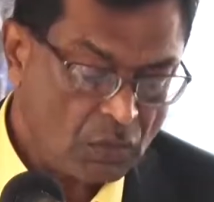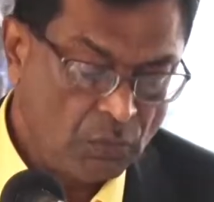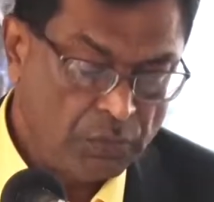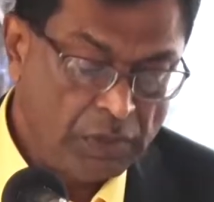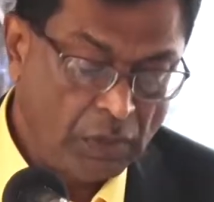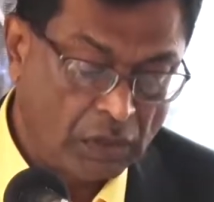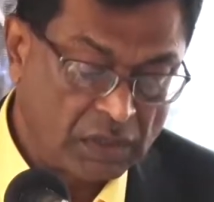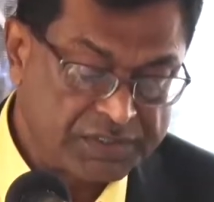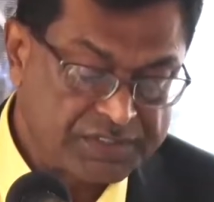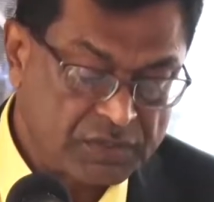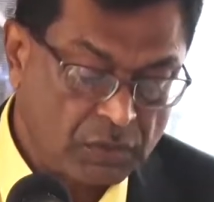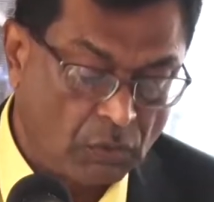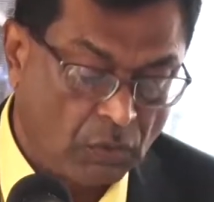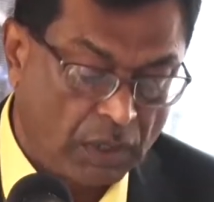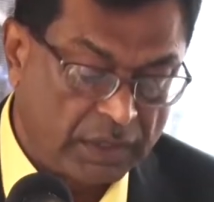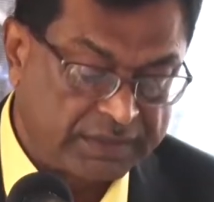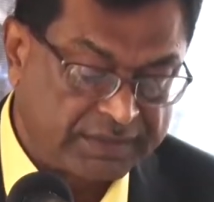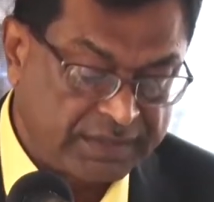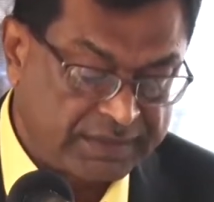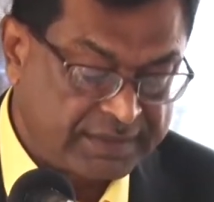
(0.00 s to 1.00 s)
We also
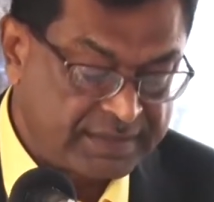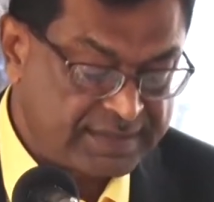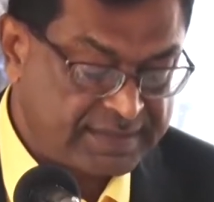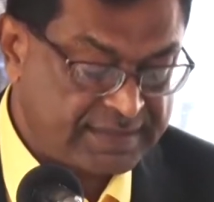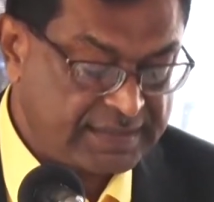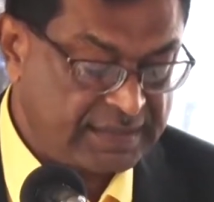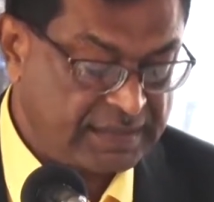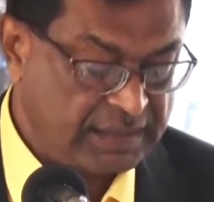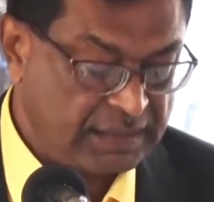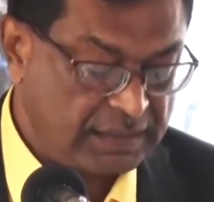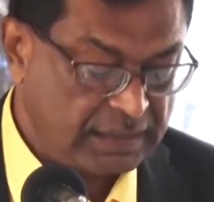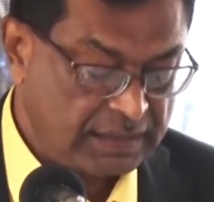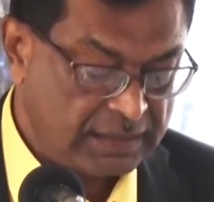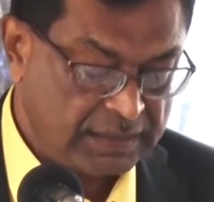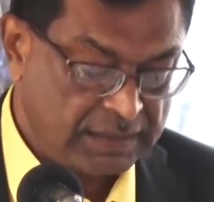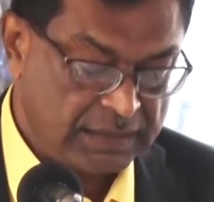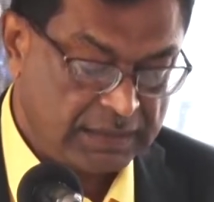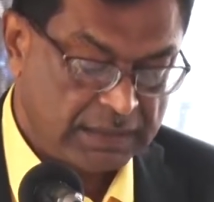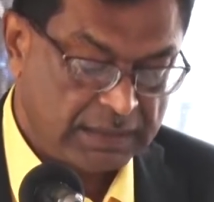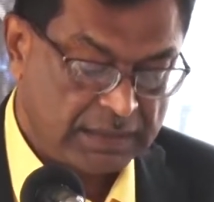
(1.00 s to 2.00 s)
wanted to see
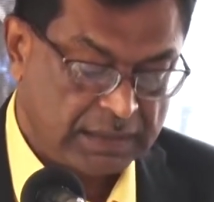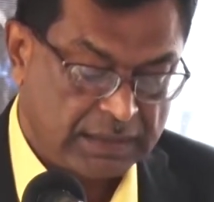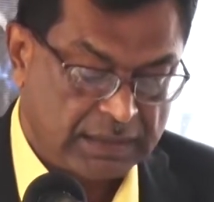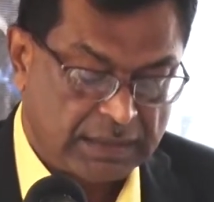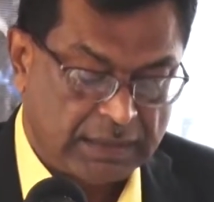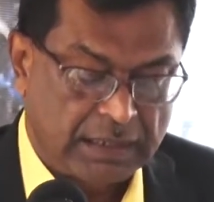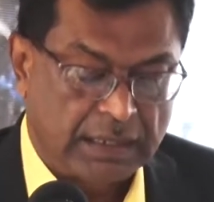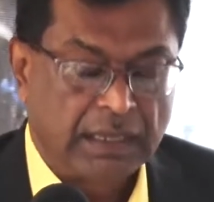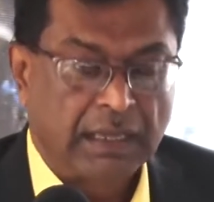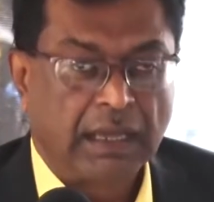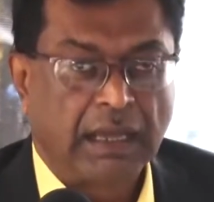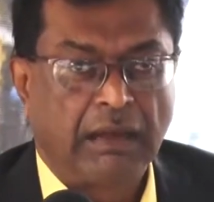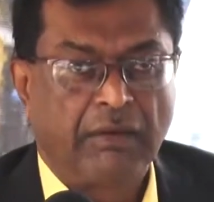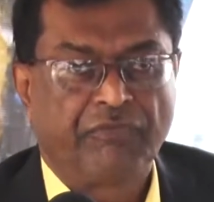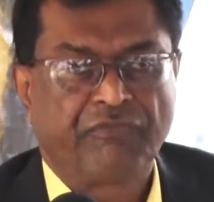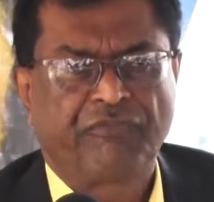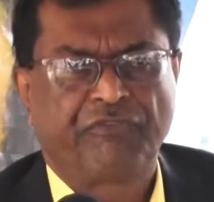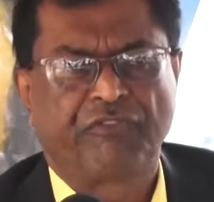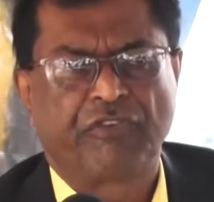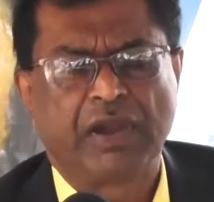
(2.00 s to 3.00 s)
a
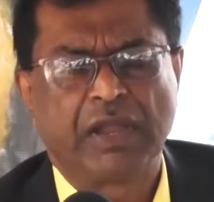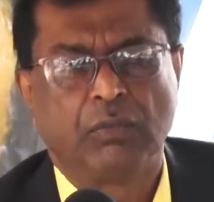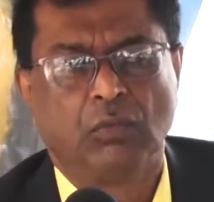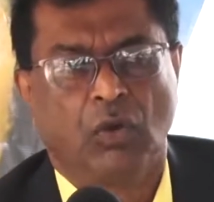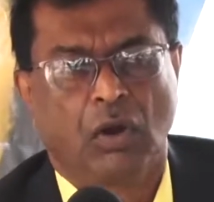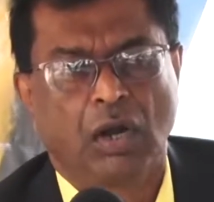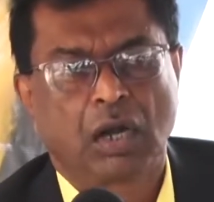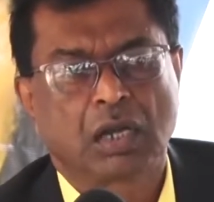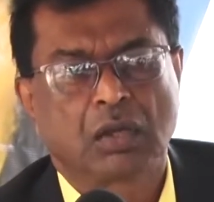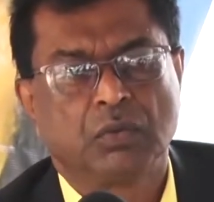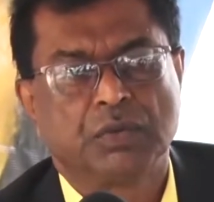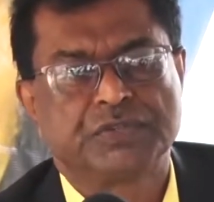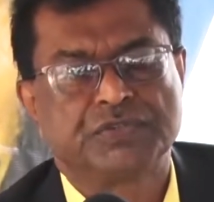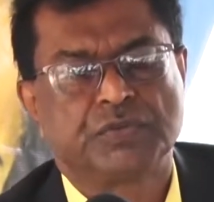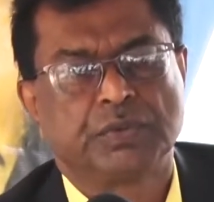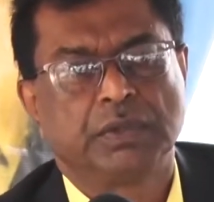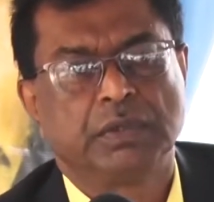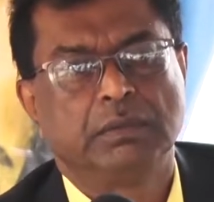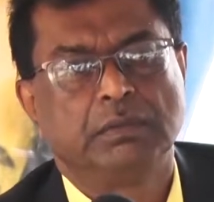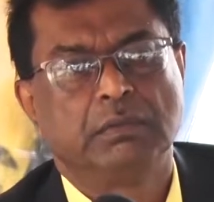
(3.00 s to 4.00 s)
framework which
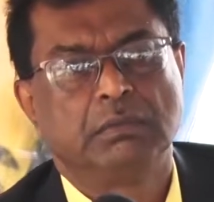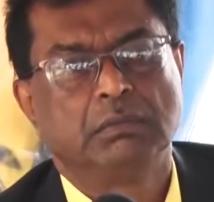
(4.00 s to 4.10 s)
would